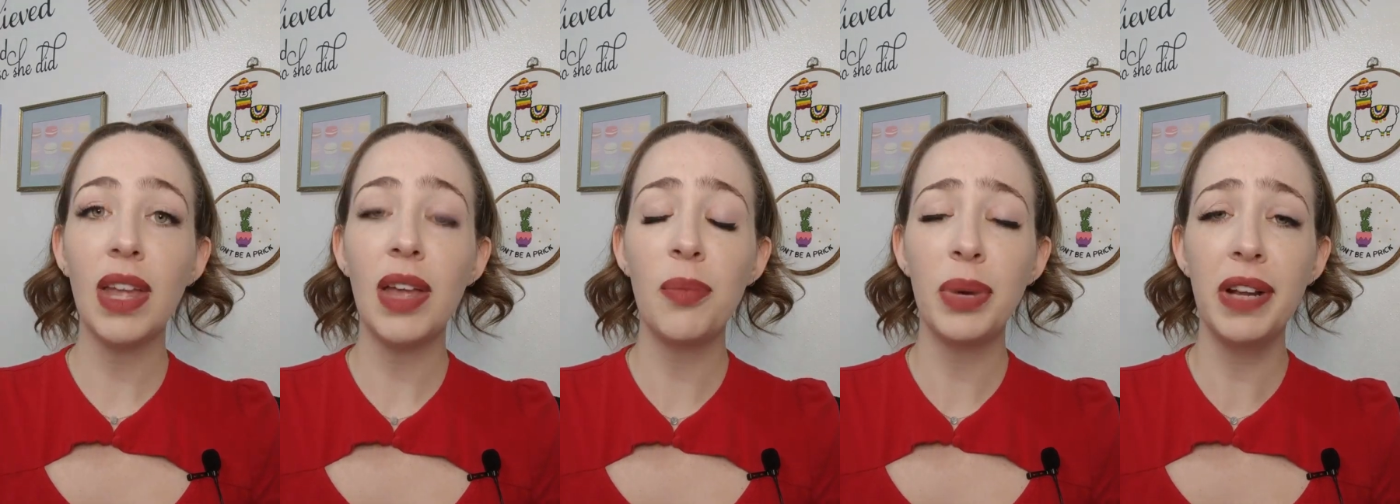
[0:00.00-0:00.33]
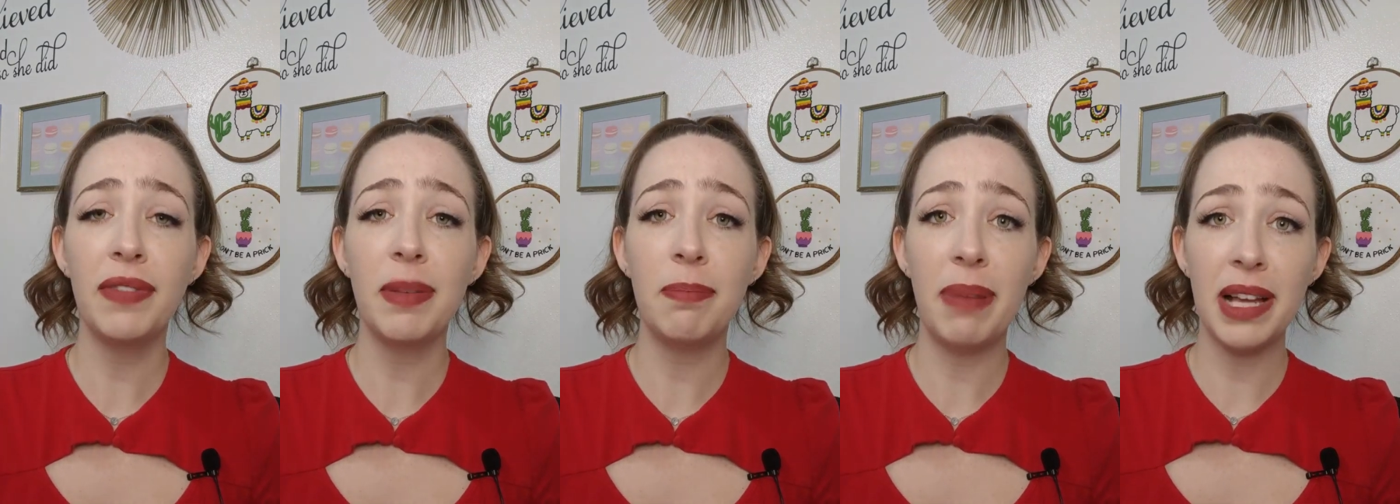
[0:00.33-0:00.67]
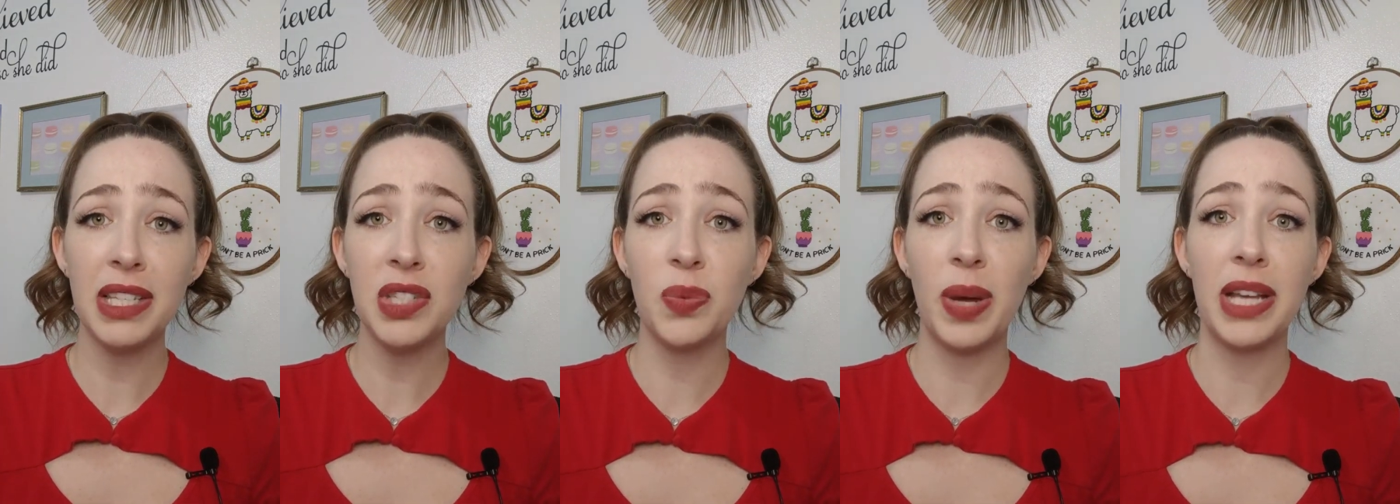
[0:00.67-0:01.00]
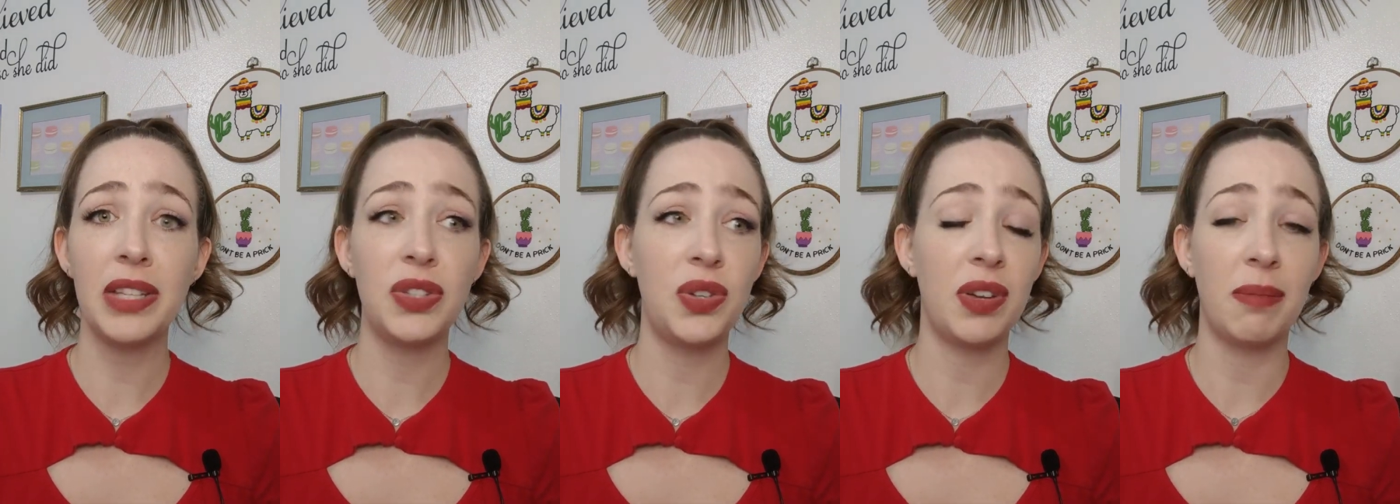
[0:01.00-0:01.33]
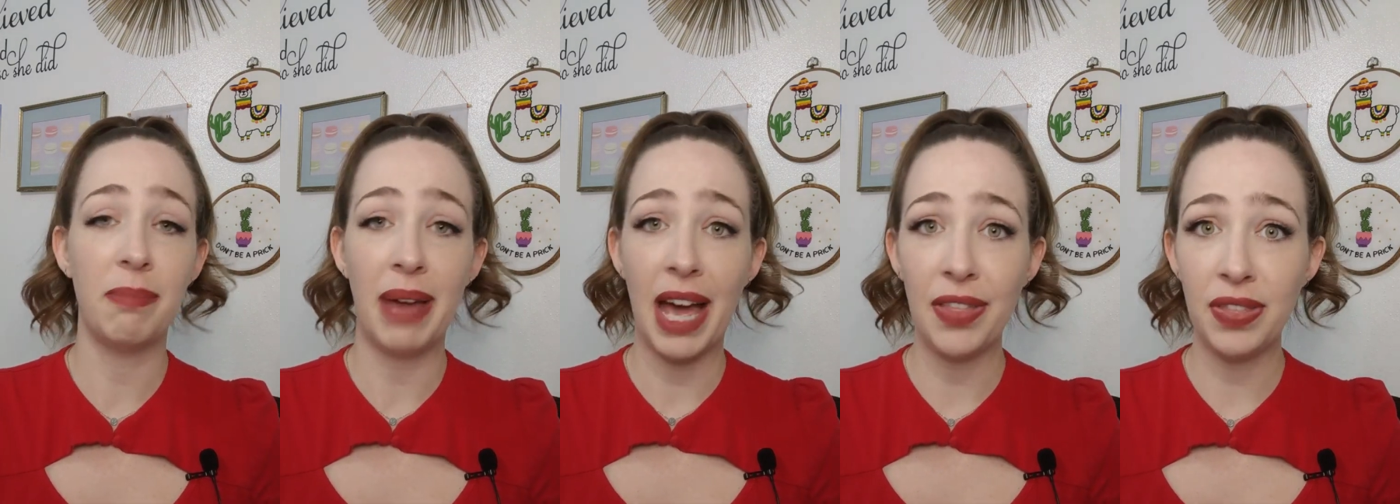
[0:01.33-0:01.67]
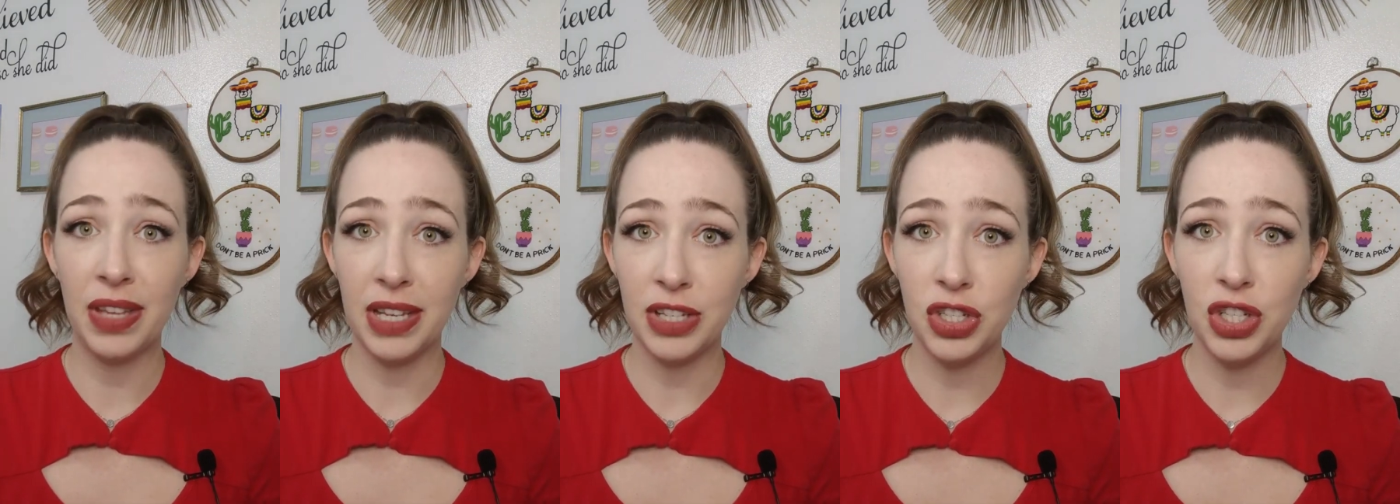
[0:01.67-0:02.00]
And one of the best ways to combat
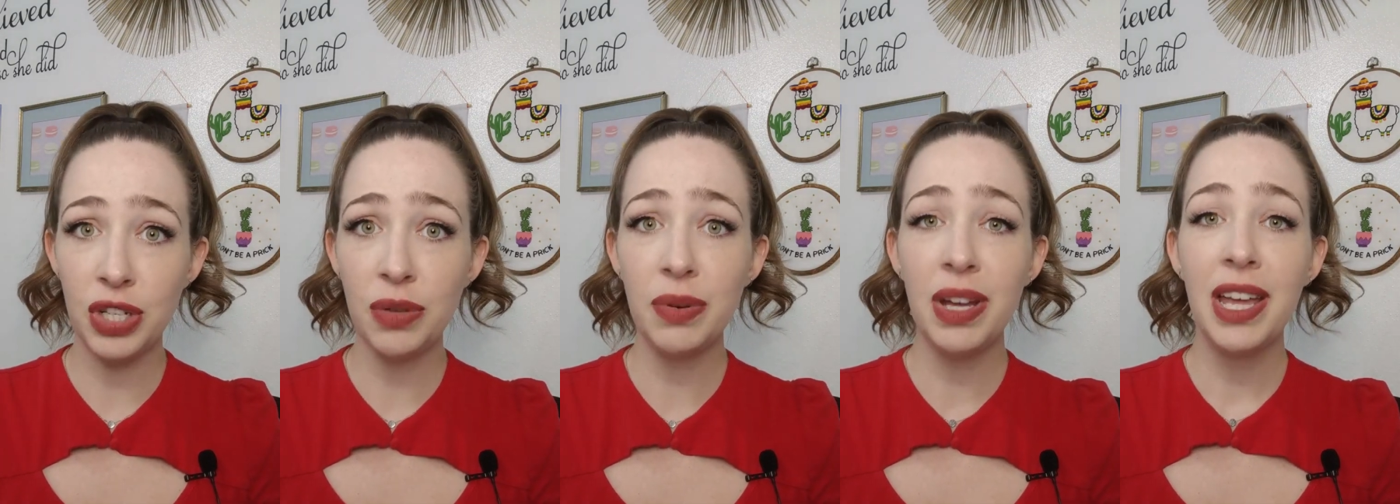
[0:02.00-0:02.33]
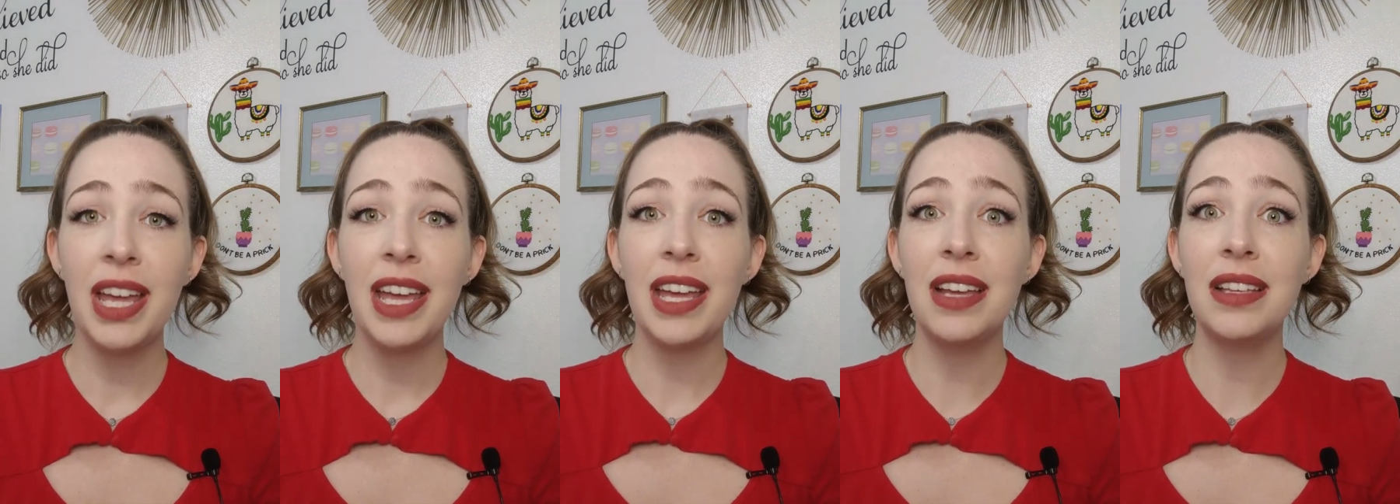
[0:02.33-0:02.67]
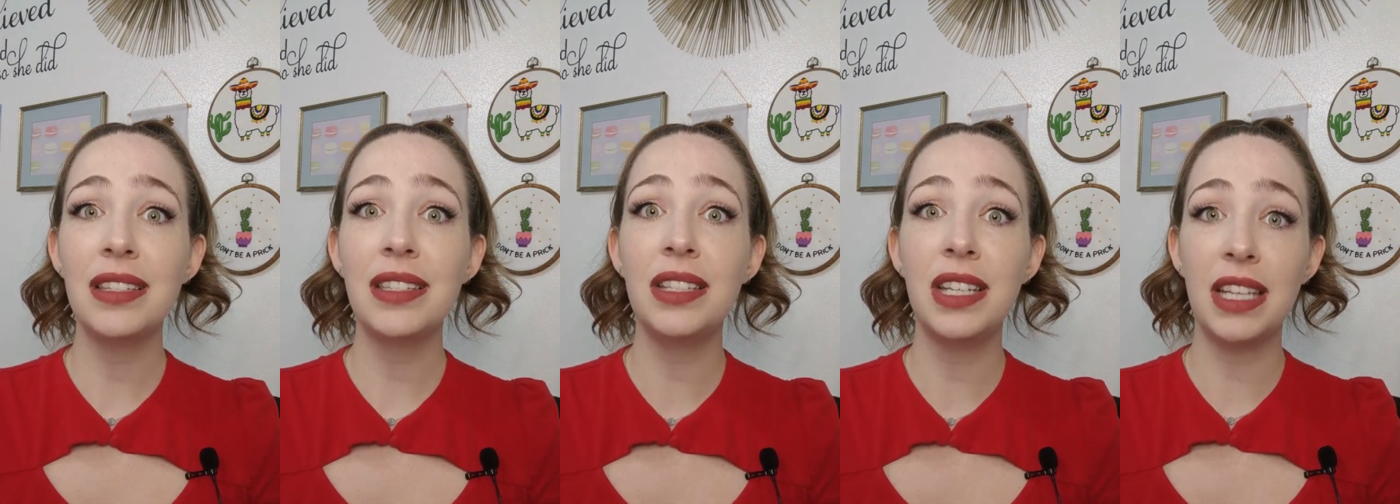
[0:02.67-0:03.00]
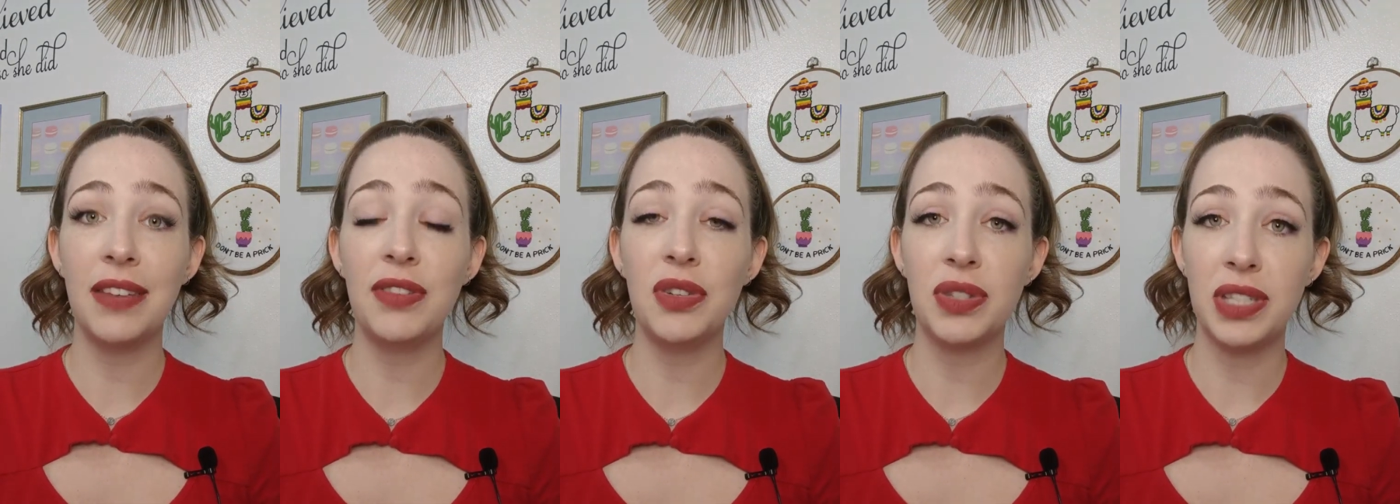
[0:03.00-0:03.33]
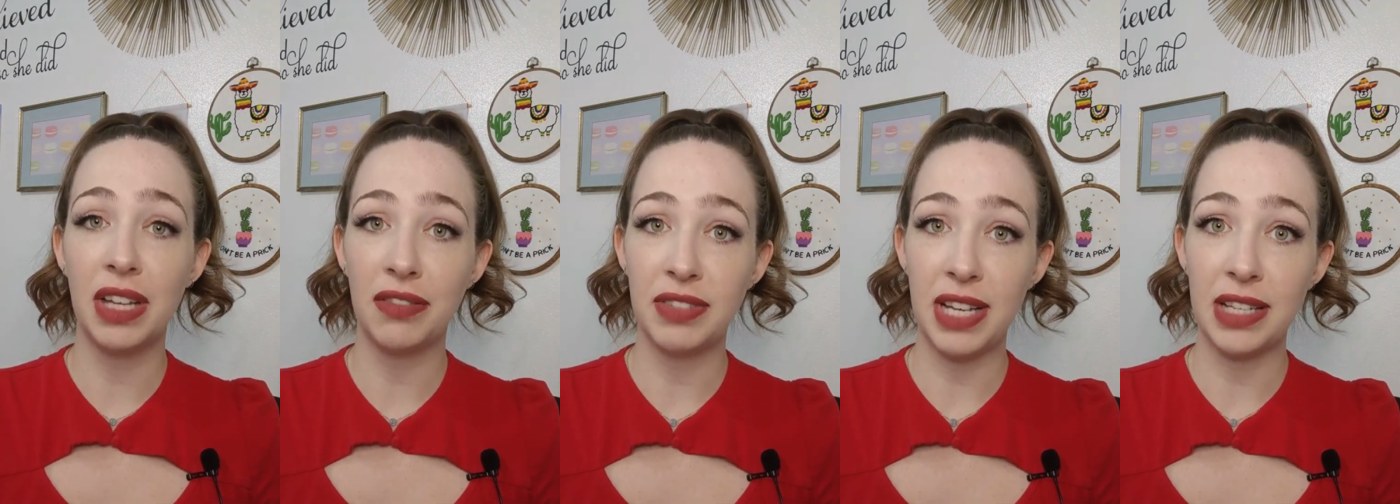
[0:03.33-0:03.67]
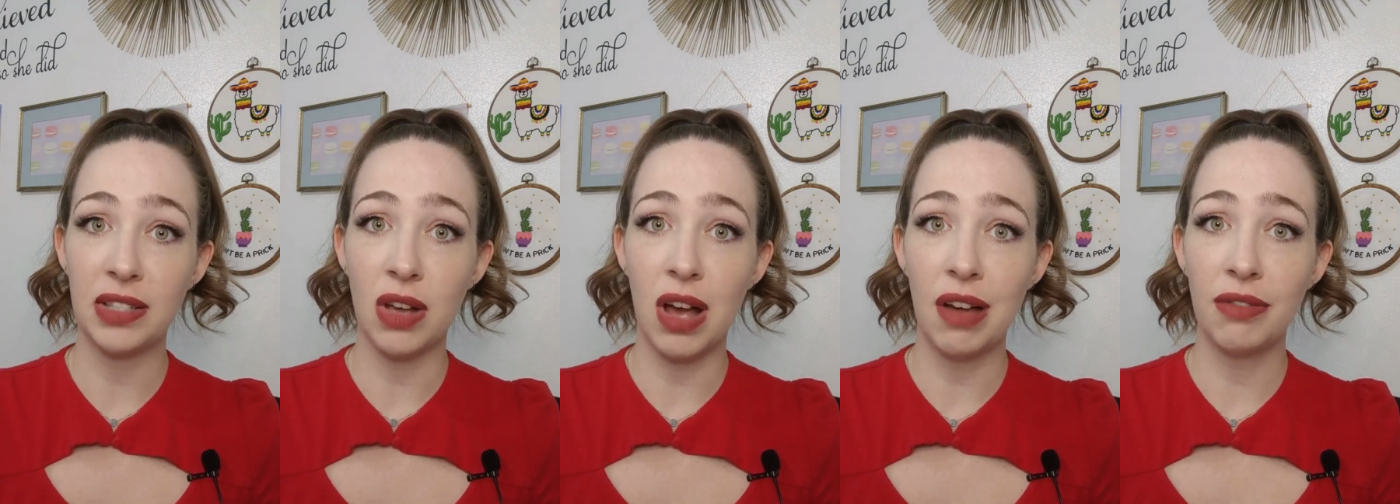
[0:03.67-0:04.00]
the issue is to give yourself
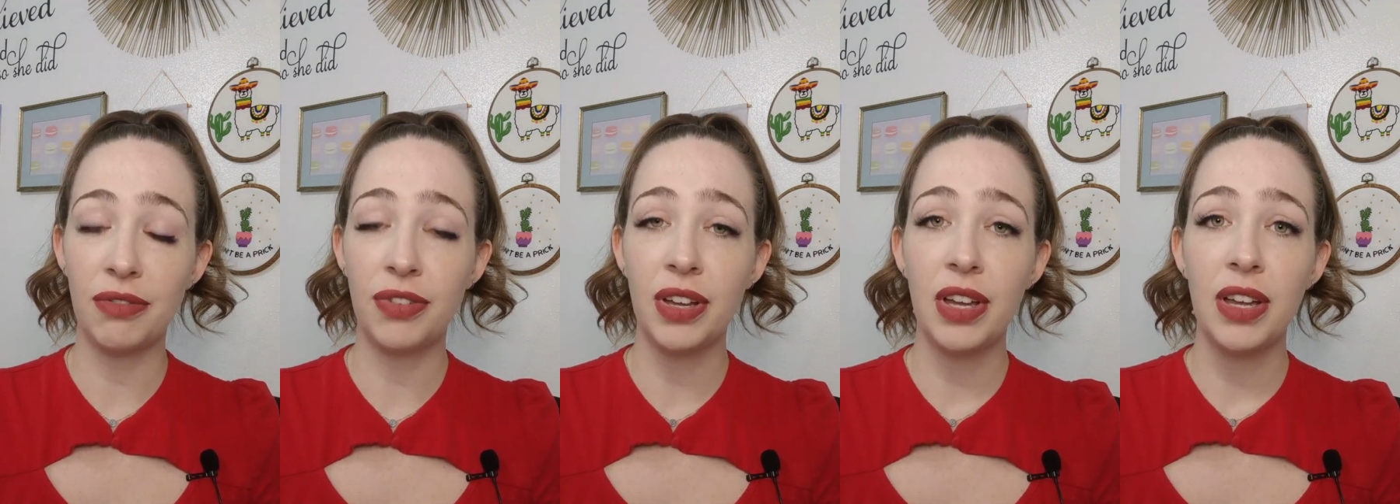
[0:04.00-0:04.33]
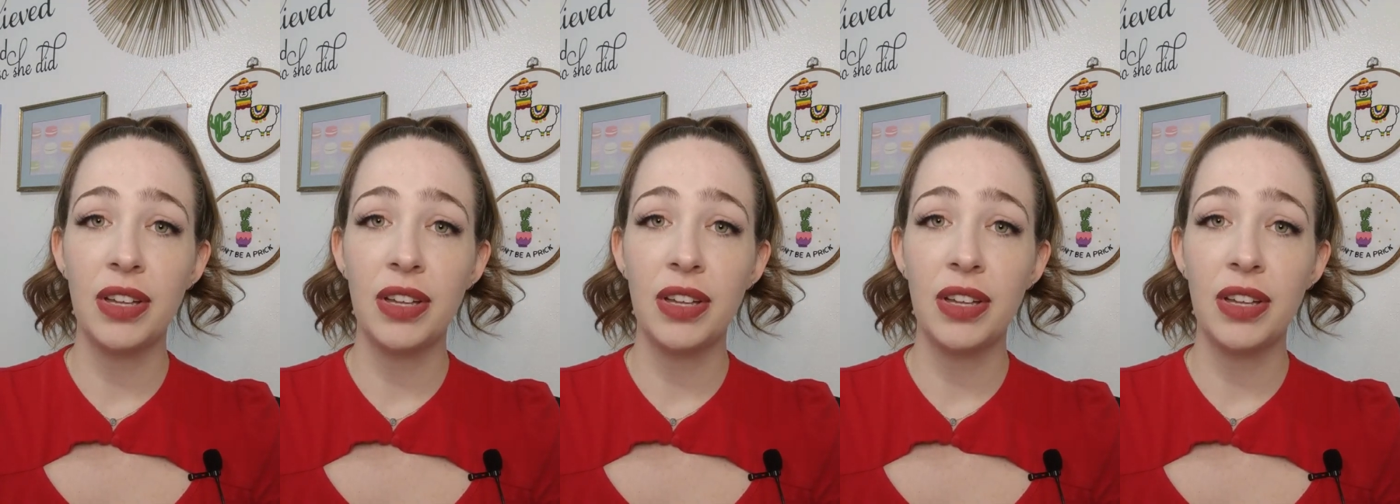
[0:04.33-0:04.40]
days off.